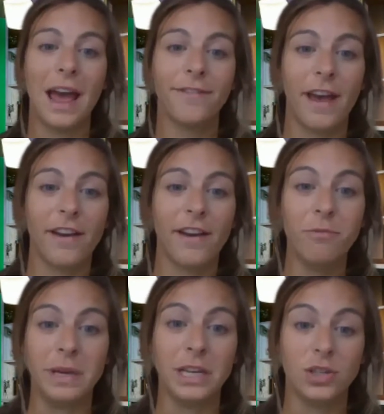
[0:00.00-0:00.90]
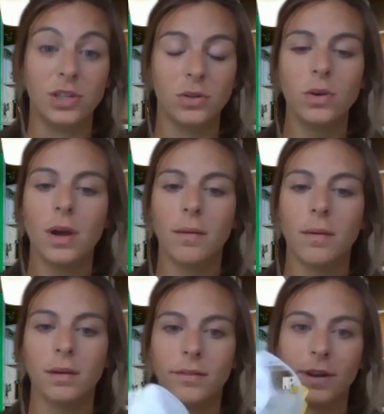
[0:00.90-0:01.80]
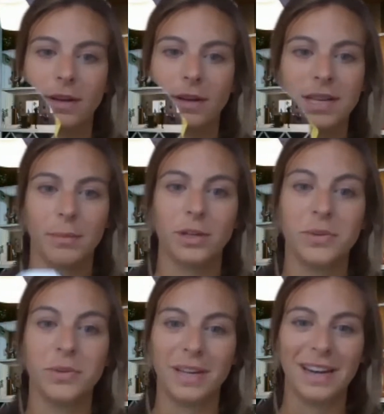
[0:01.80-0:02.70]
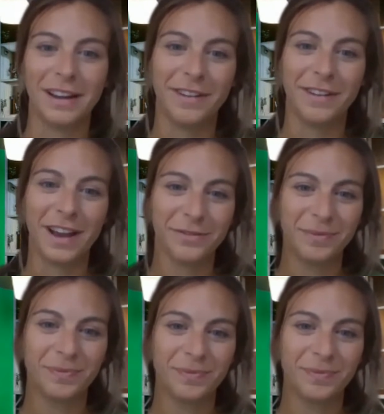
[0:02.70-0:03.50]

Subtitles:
FFP2, very similar to an N95.